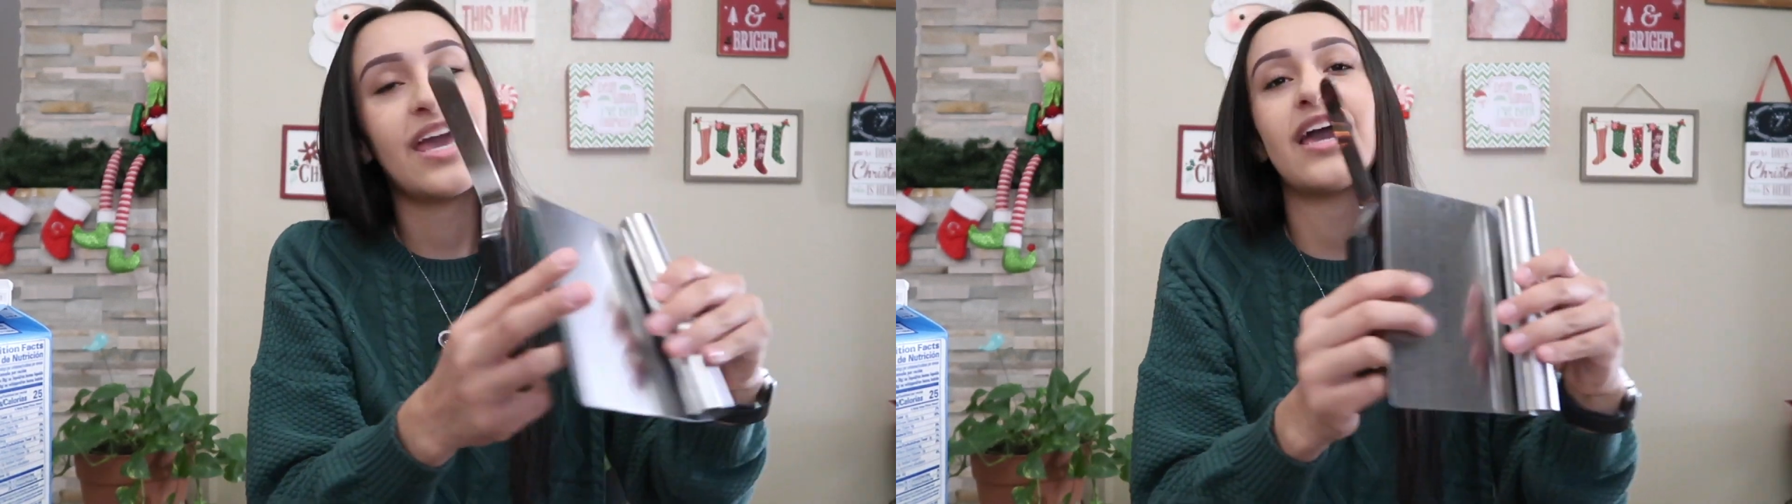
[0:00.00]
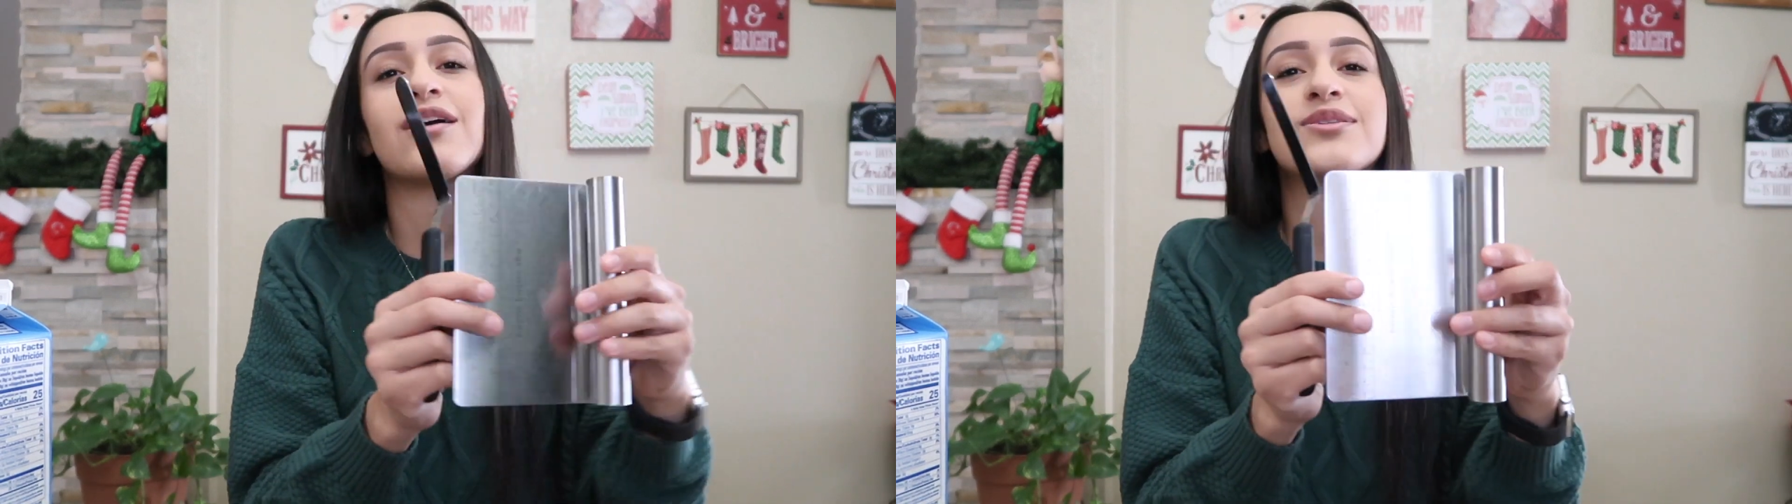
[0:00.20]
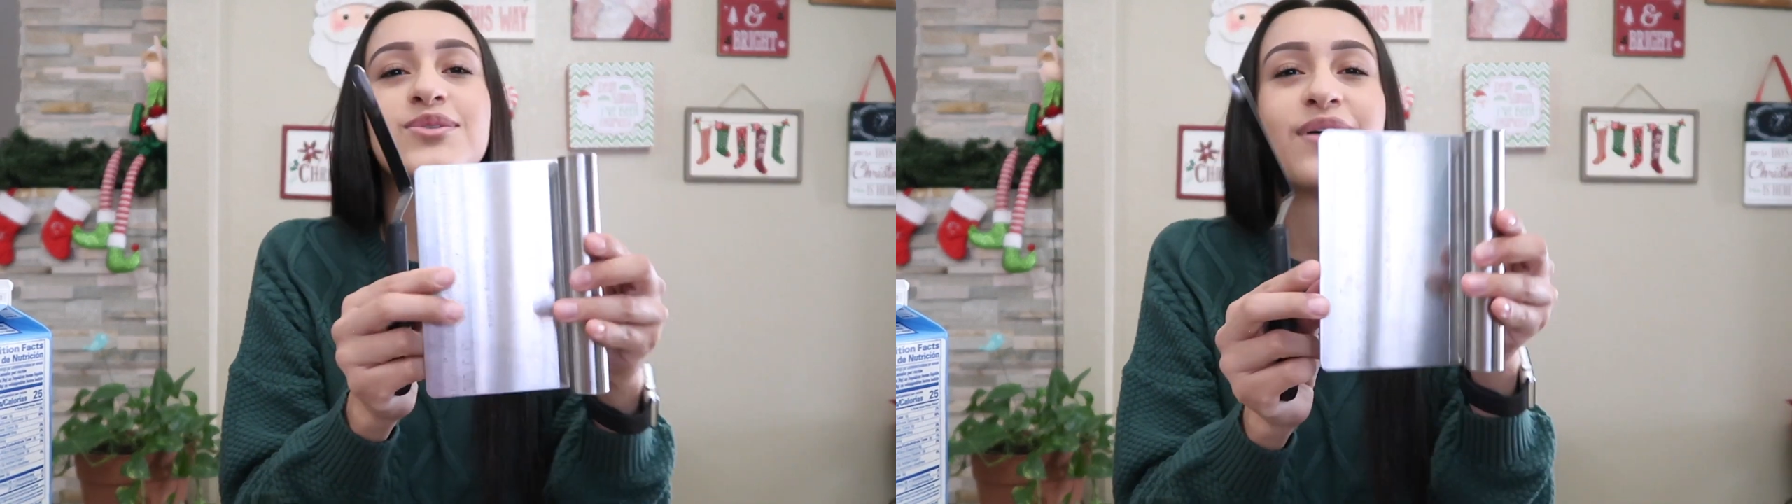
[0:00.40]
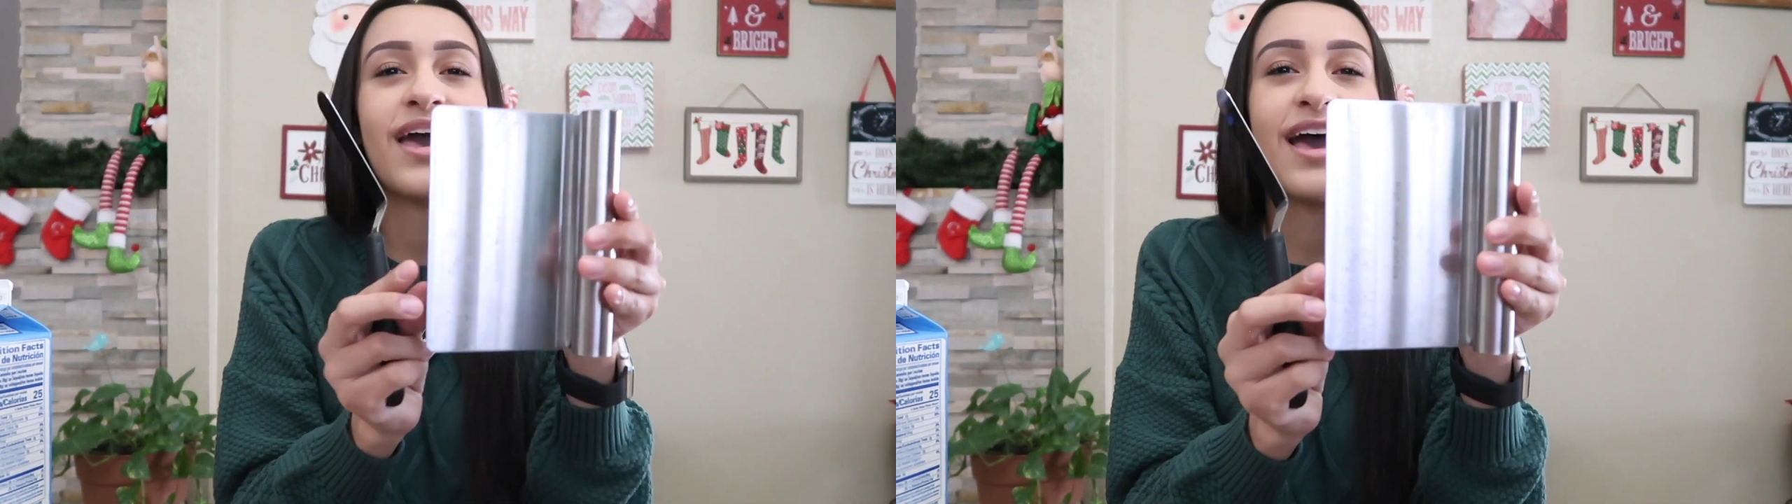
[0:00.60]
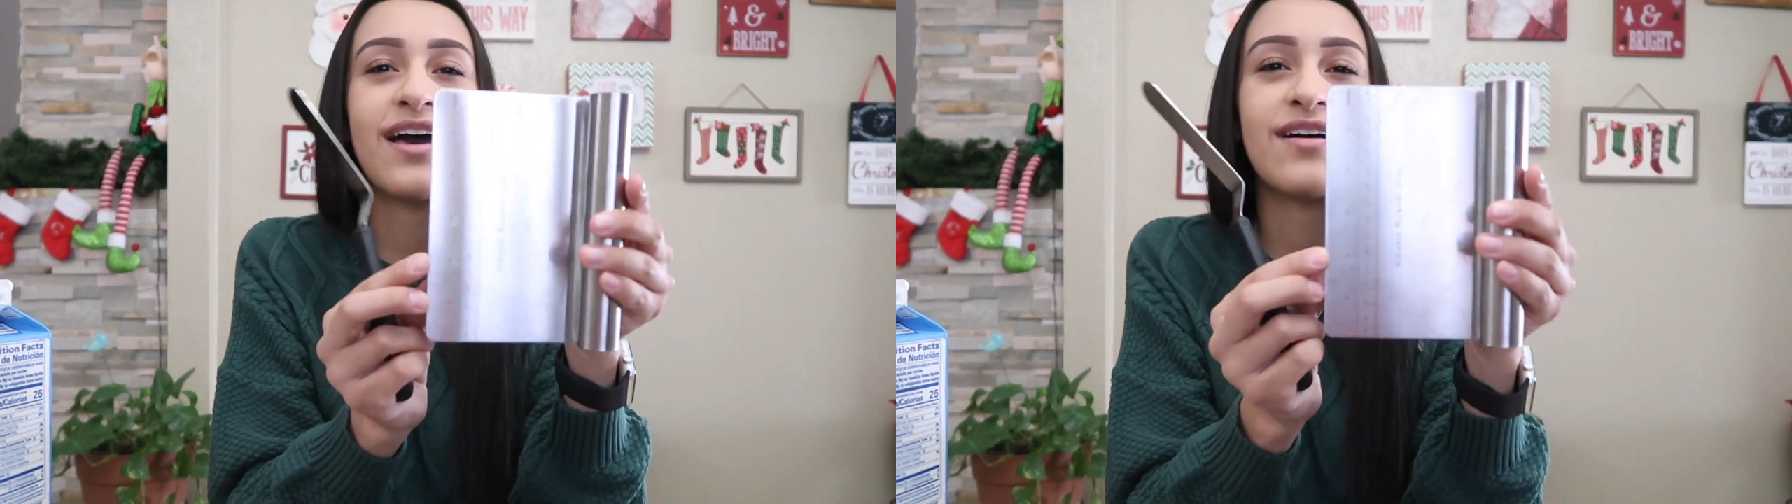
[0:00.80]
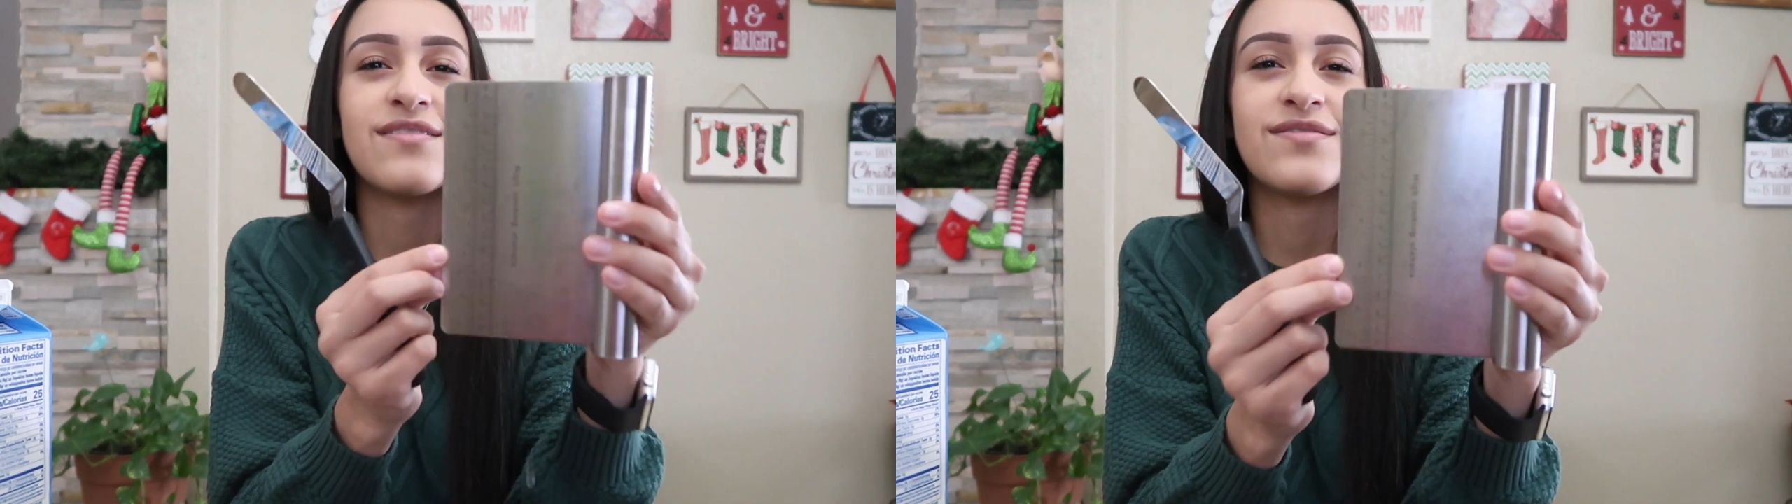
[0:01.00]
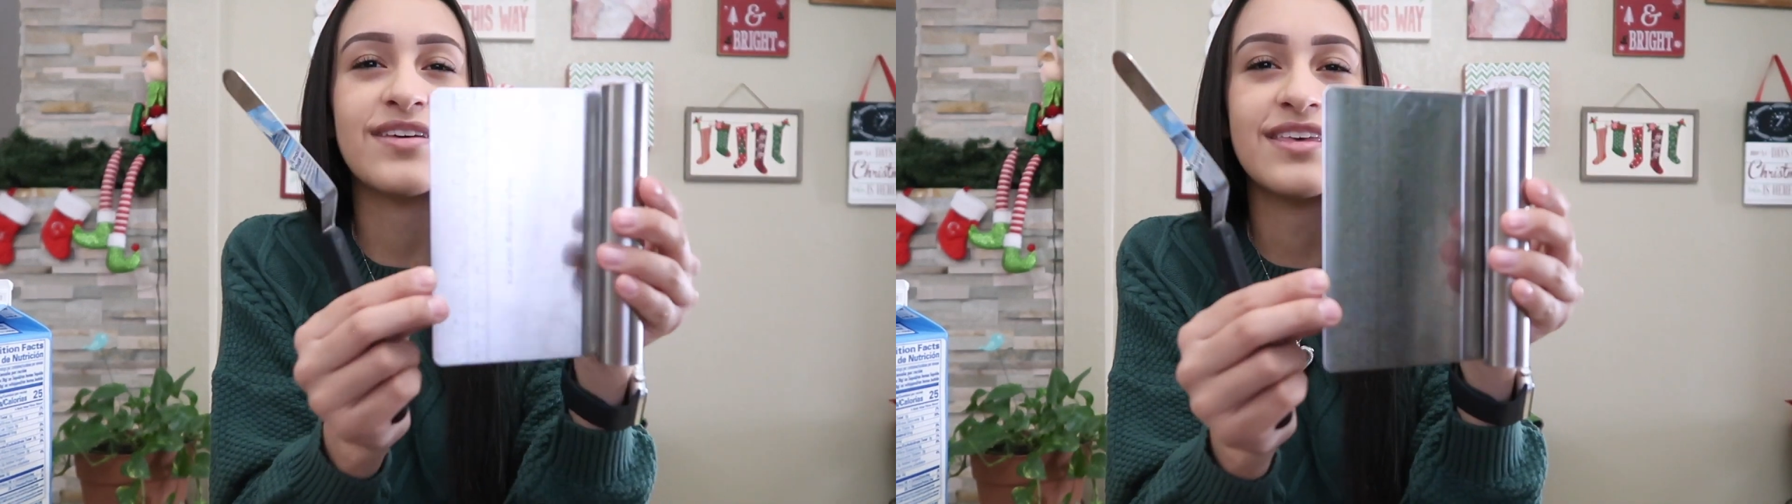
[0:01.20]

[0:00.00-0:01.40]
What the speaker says: I also have